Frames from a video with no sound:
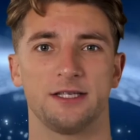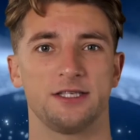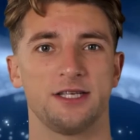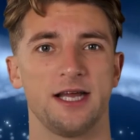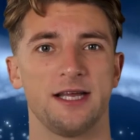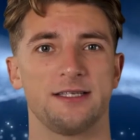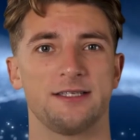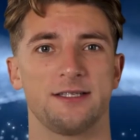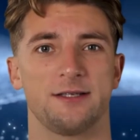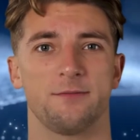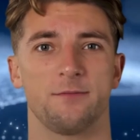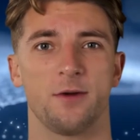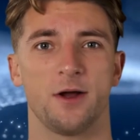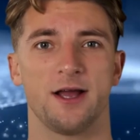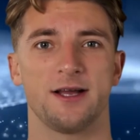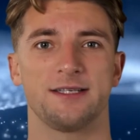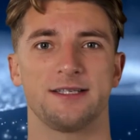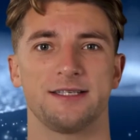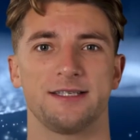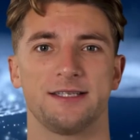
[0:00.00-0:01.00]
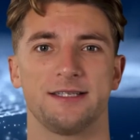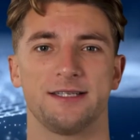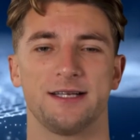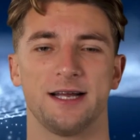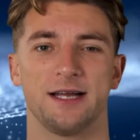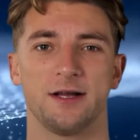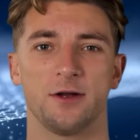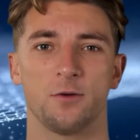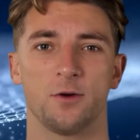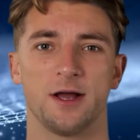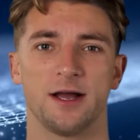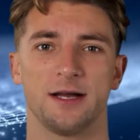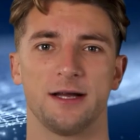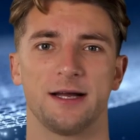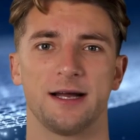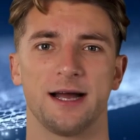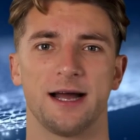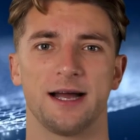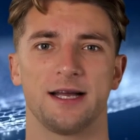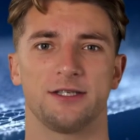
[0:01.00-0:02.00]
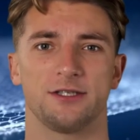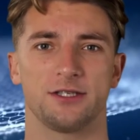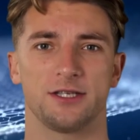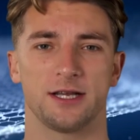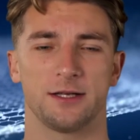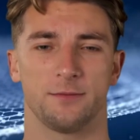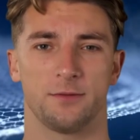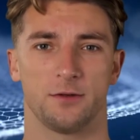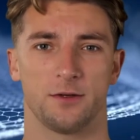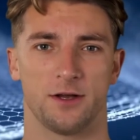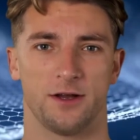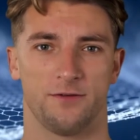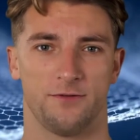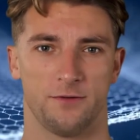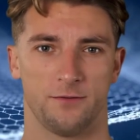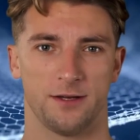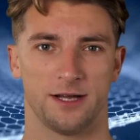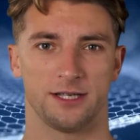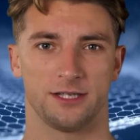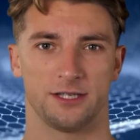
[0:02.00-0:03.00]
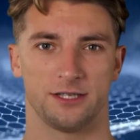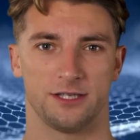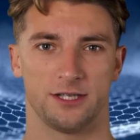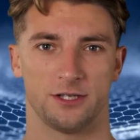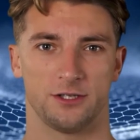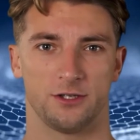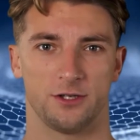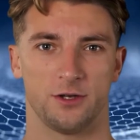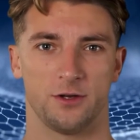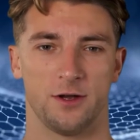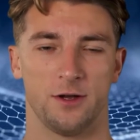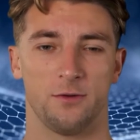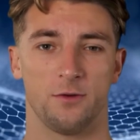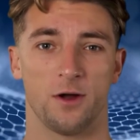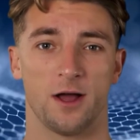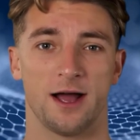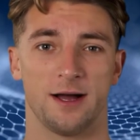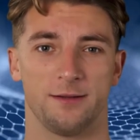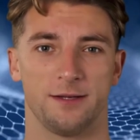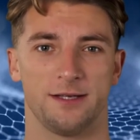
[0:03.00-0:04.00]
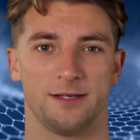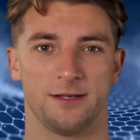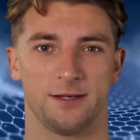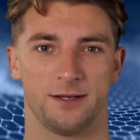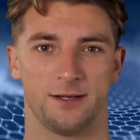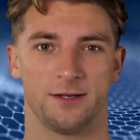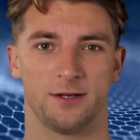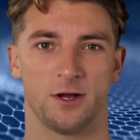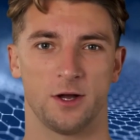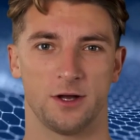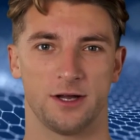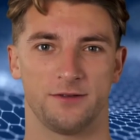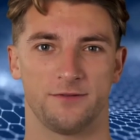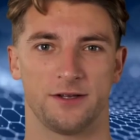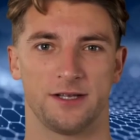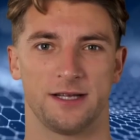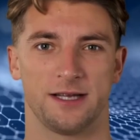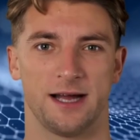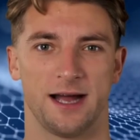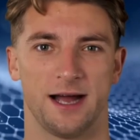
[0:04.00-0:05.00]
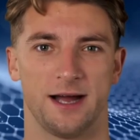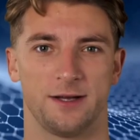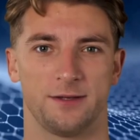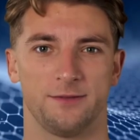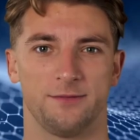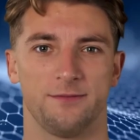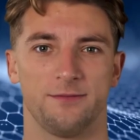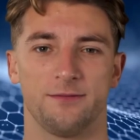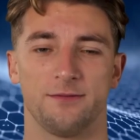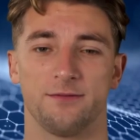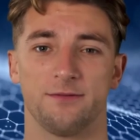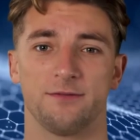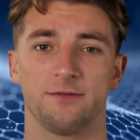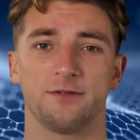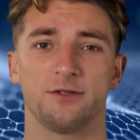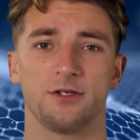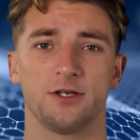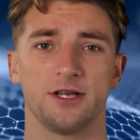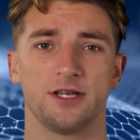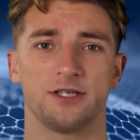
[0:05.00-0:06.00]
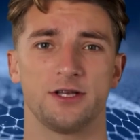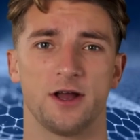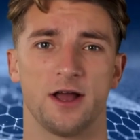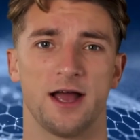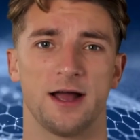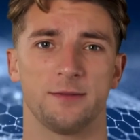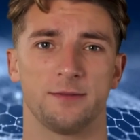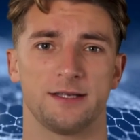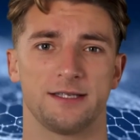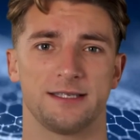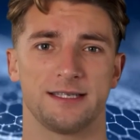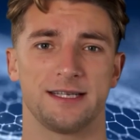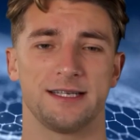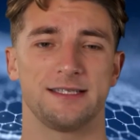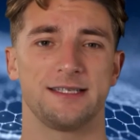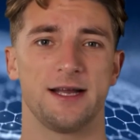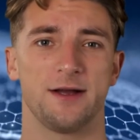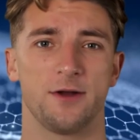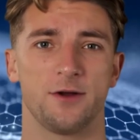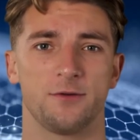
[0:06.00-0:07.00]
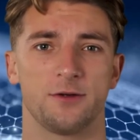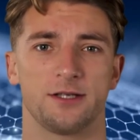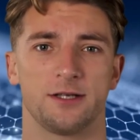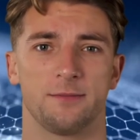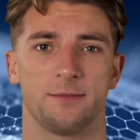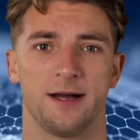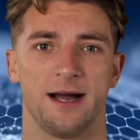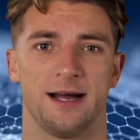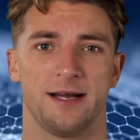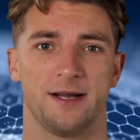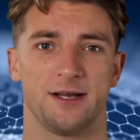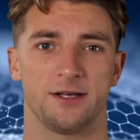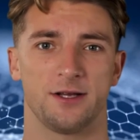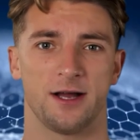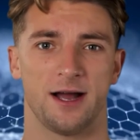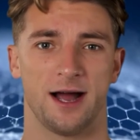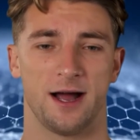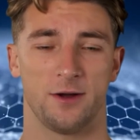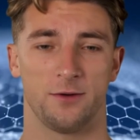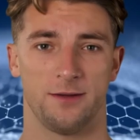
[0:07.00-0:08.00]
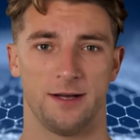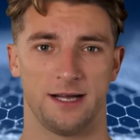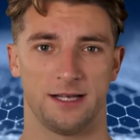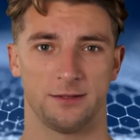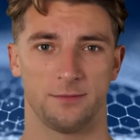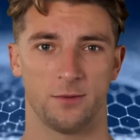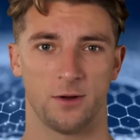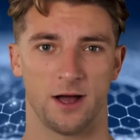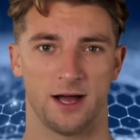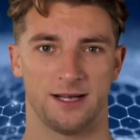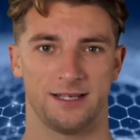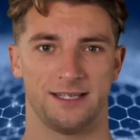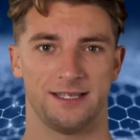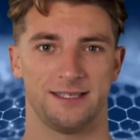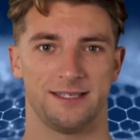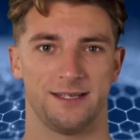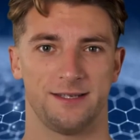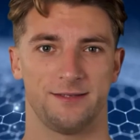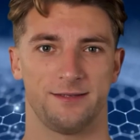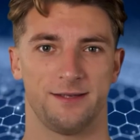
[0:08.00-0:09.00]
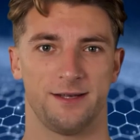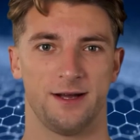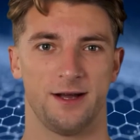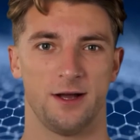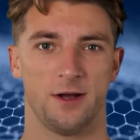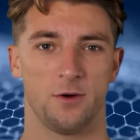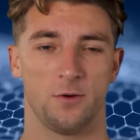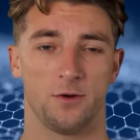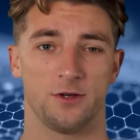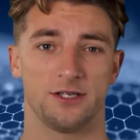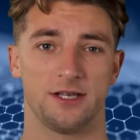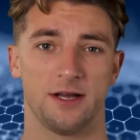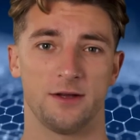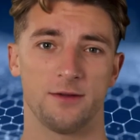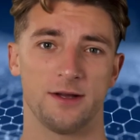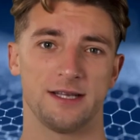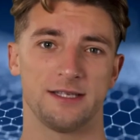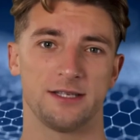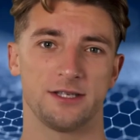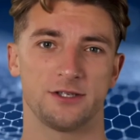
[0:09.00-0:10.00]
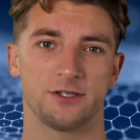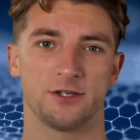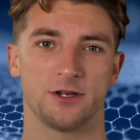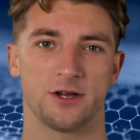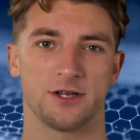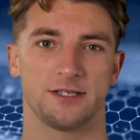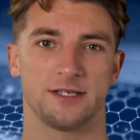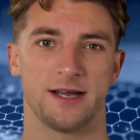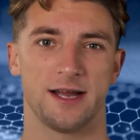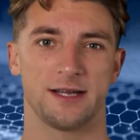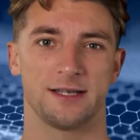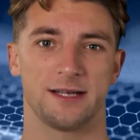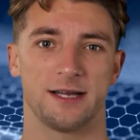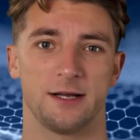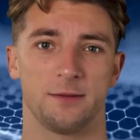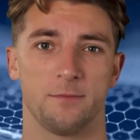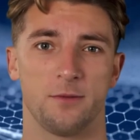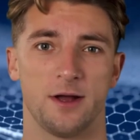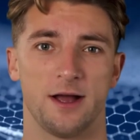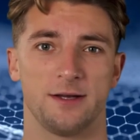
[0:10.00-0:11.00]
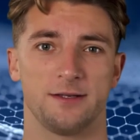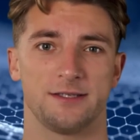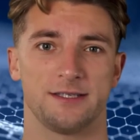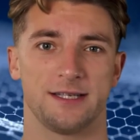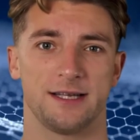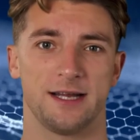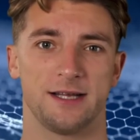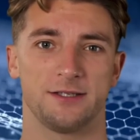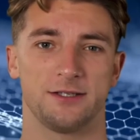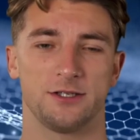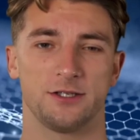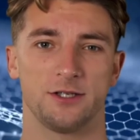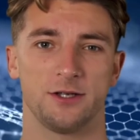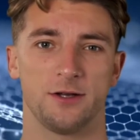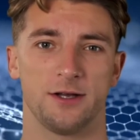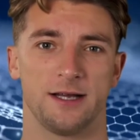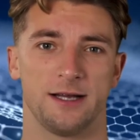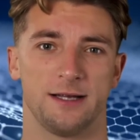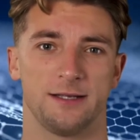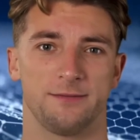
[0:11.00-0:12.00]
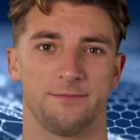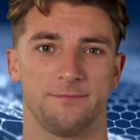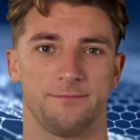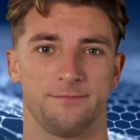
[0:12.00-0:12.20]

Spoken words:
Jetson processes data right at the edge, keeping your information secure and private. No need for the cloud. Traditional IPCs, however, depend on cloud-based processing, which can raise concerns about data privacy and security.